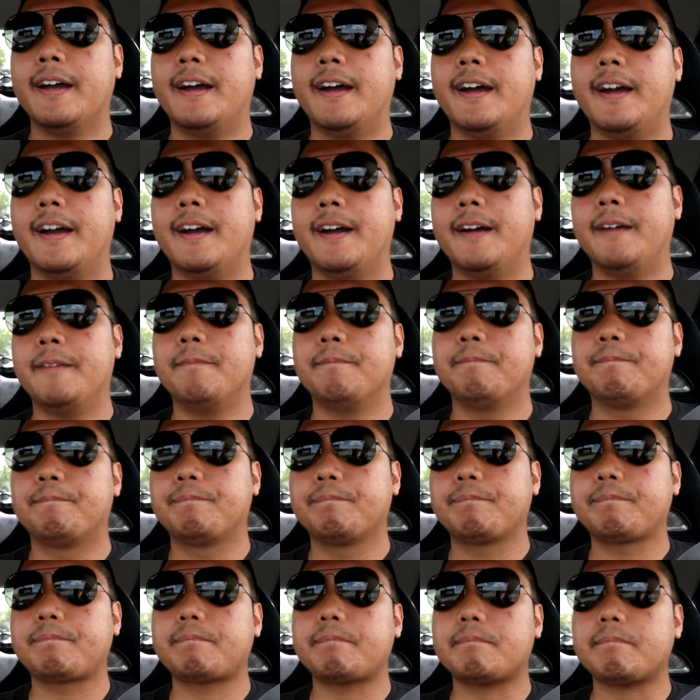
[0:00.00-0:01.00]

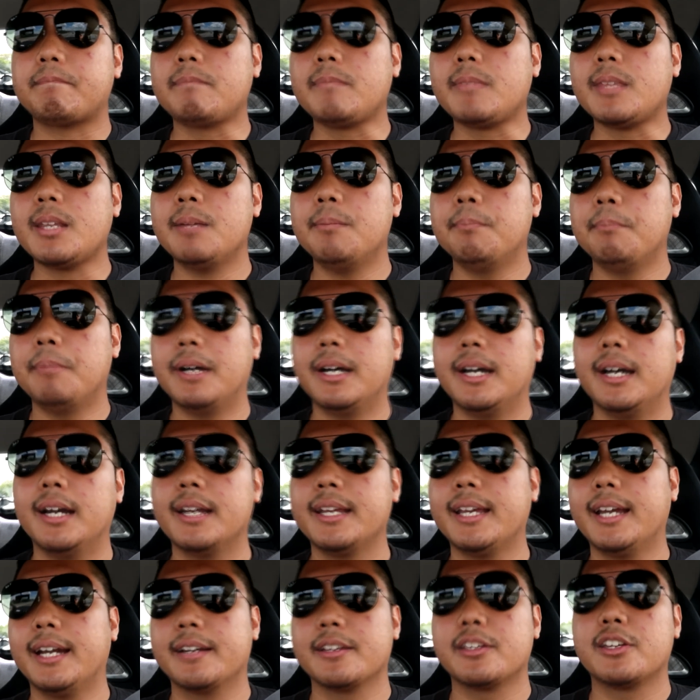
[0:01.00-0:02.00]
Um,
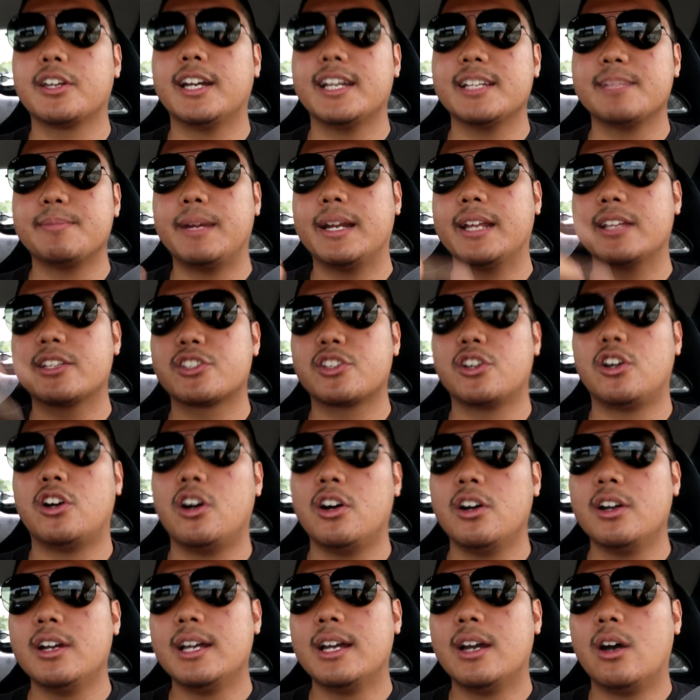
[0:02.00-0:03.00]
but yeah, you guys might have
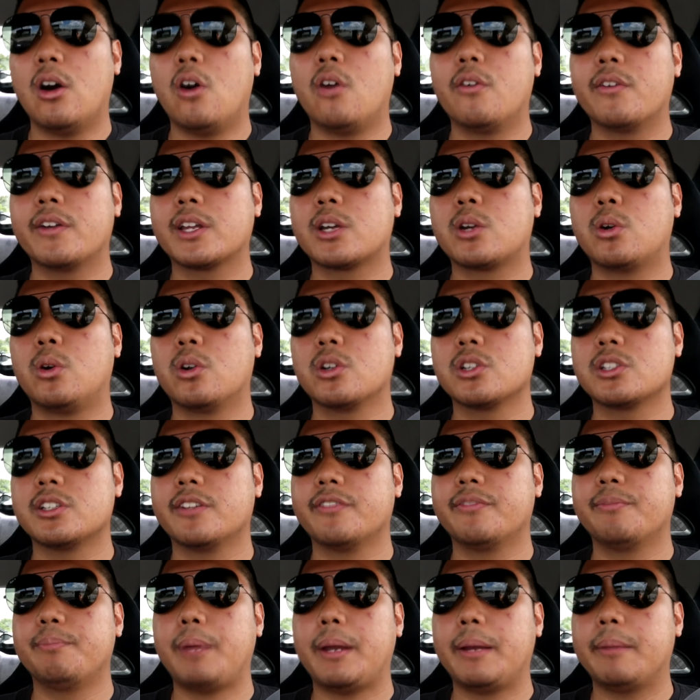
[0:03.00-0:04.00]
saw over the course
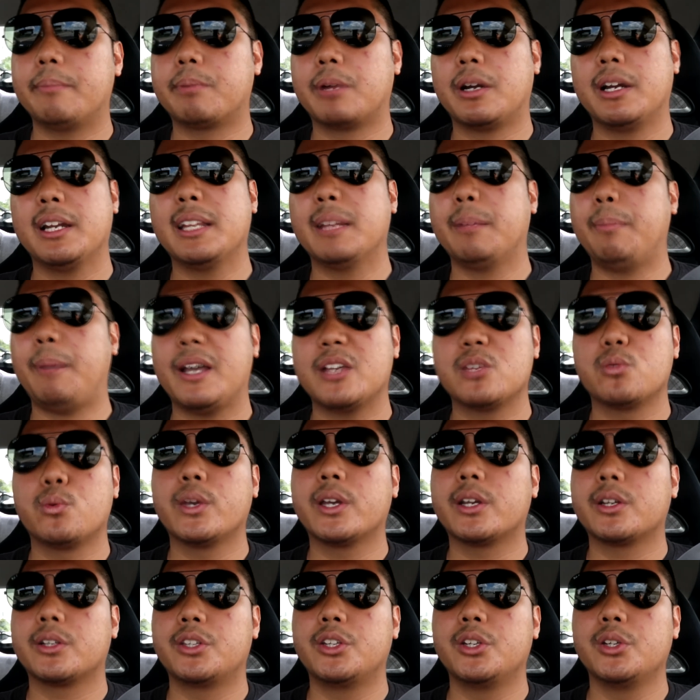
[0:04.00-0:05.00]
of probably the past
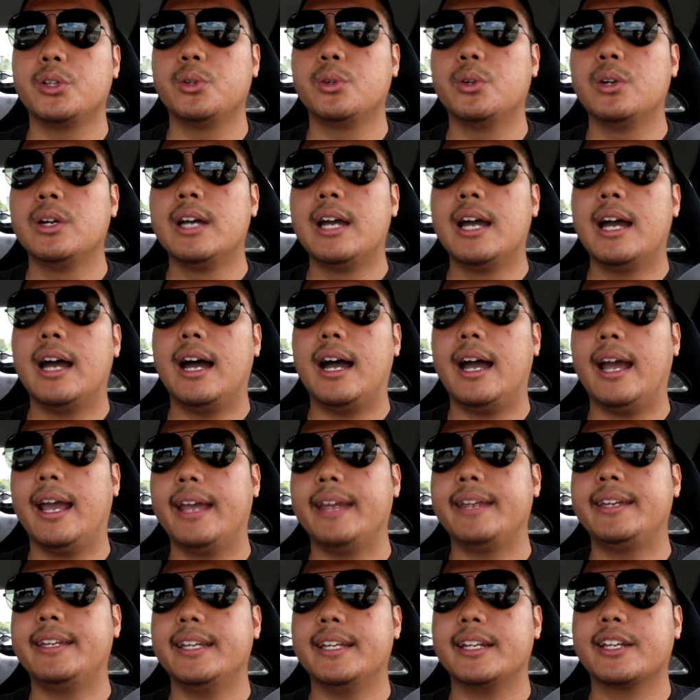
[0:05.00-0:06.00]
week or two,
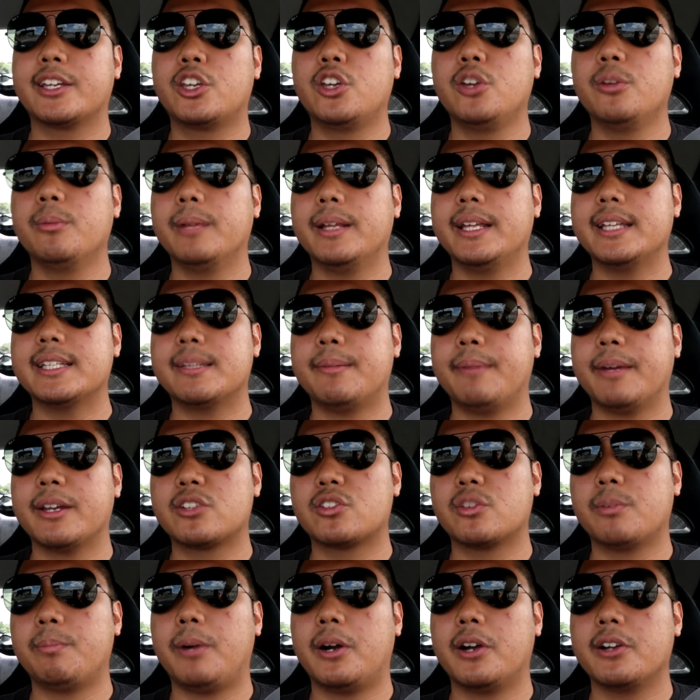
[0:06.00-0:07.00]
I did accumulate some
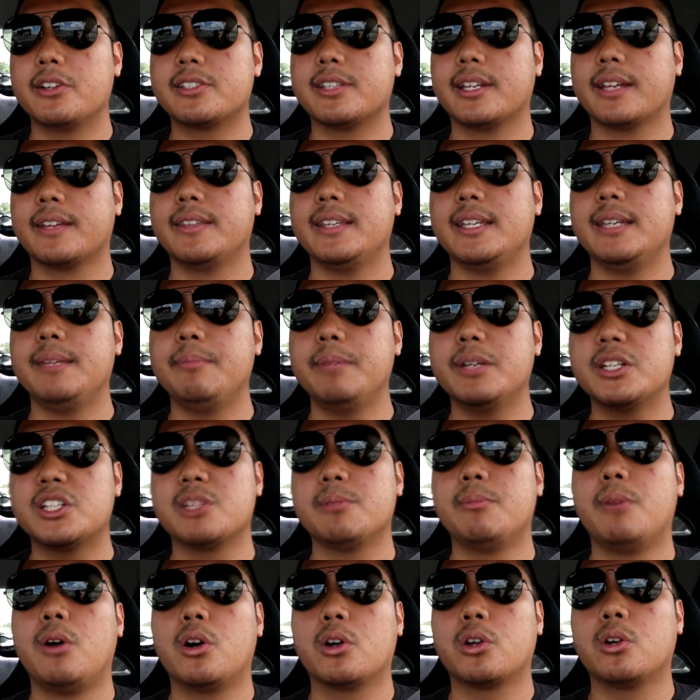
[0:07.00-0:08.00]
extra parts like the
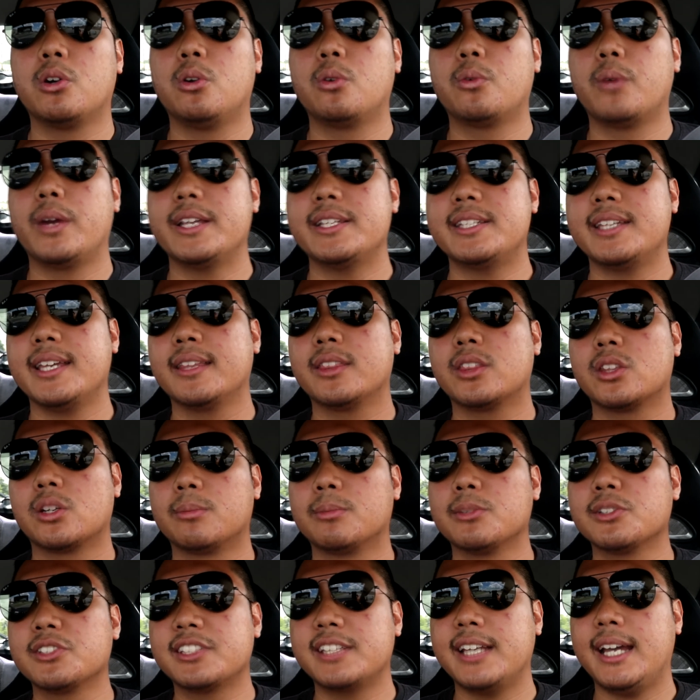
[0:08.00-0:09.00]
Mishimoto Racing
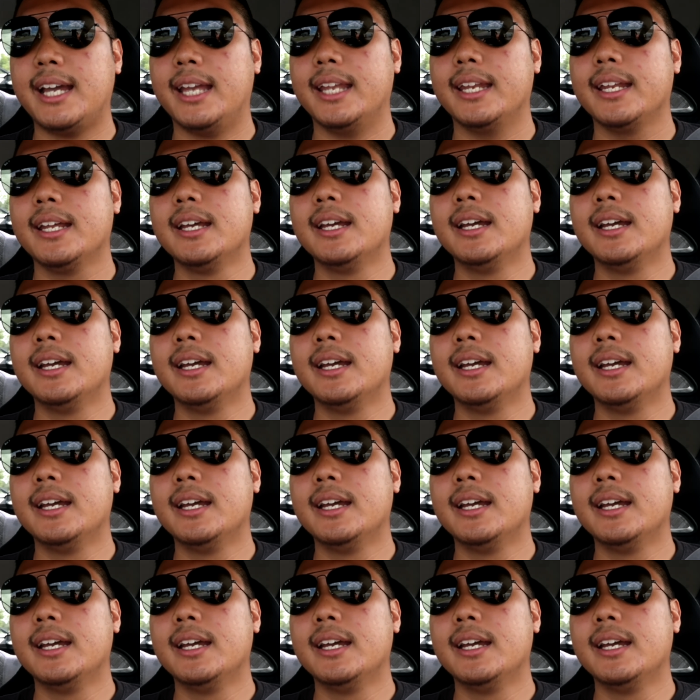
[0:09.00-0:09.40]
thermostat.